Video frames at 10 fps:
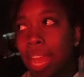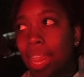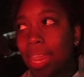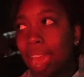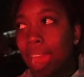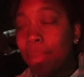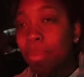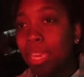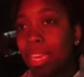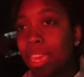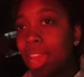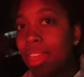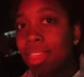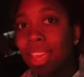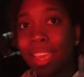that'll be
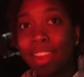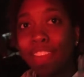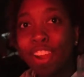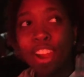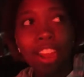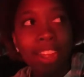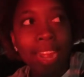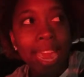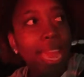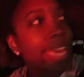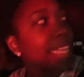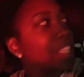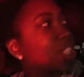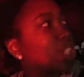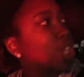the end of our night.
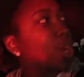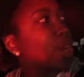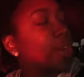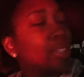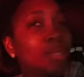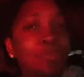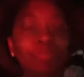So